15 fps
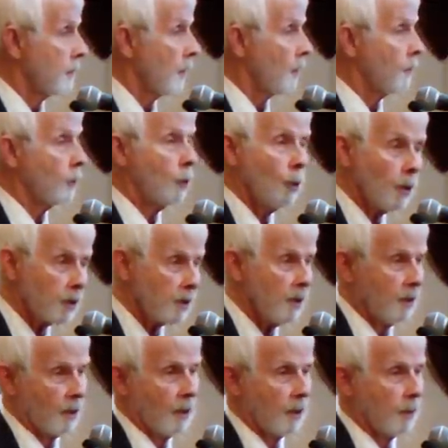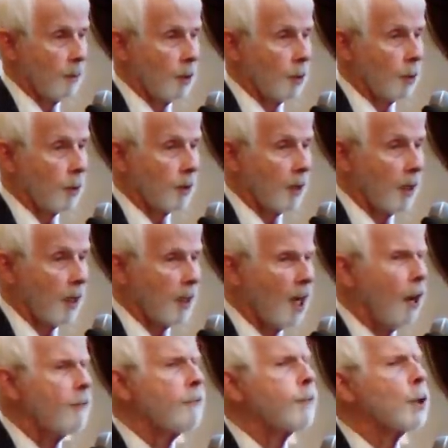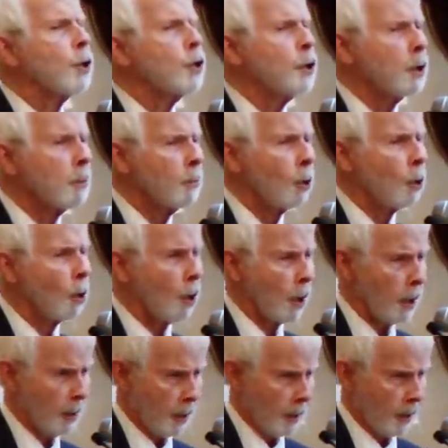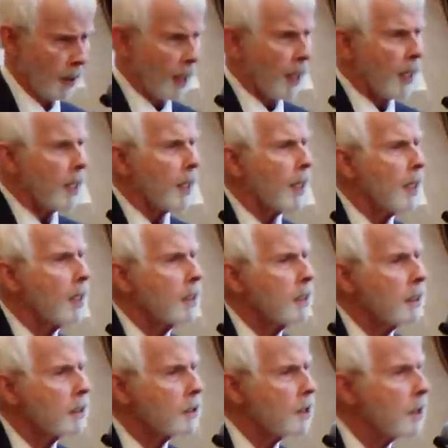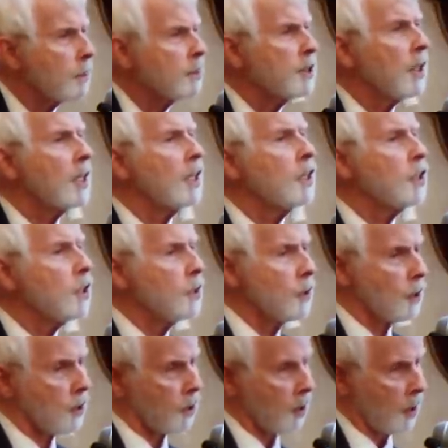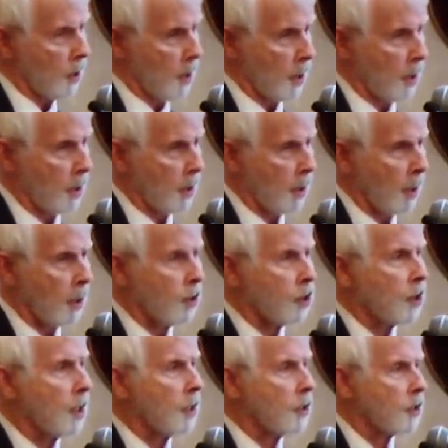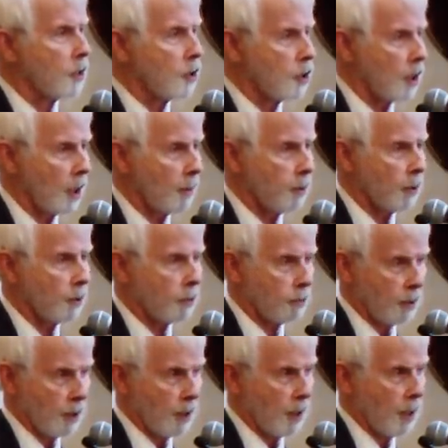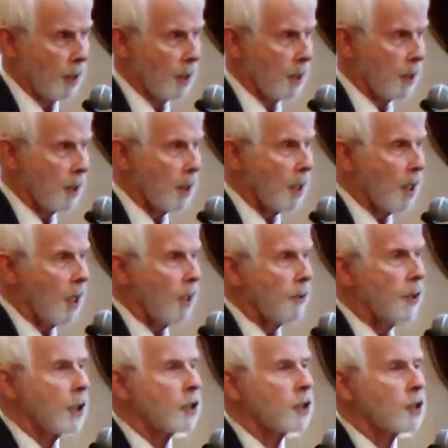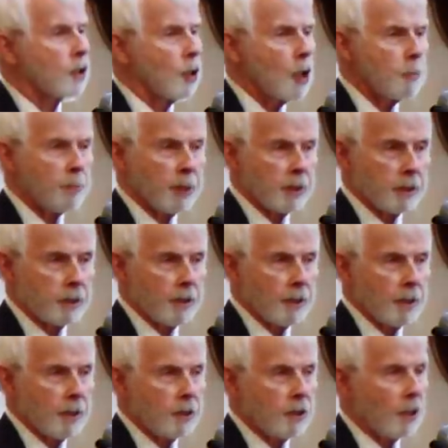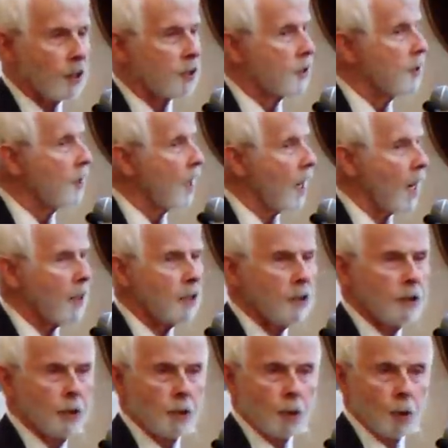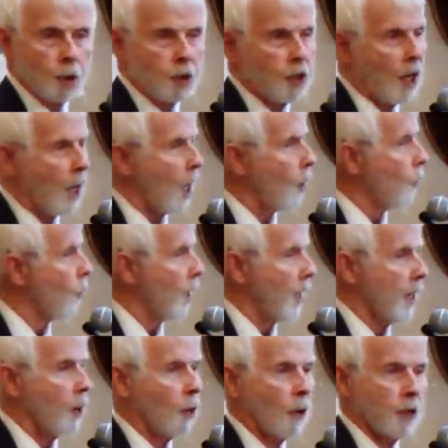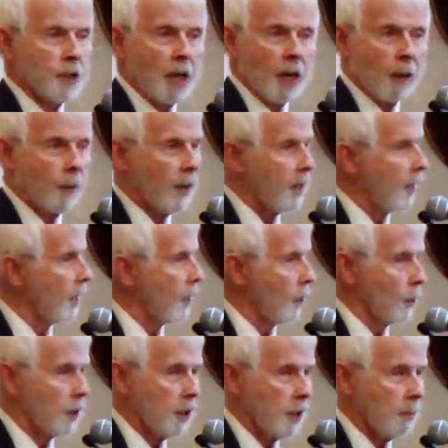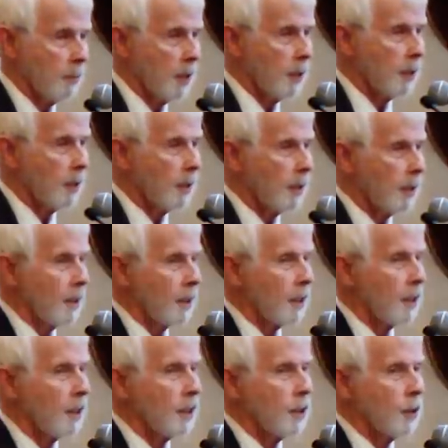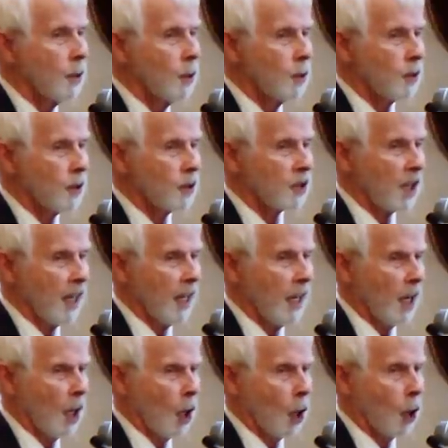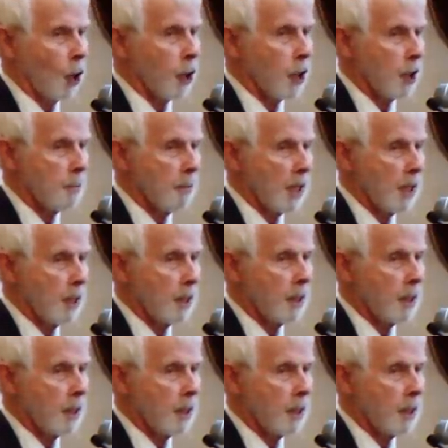Of course, he called him the Lord God. Furthermore, in the temptation scene in Genesis chapter 3, the serpent does not use Yahweh or Yahweh Elohim. He uses Elohim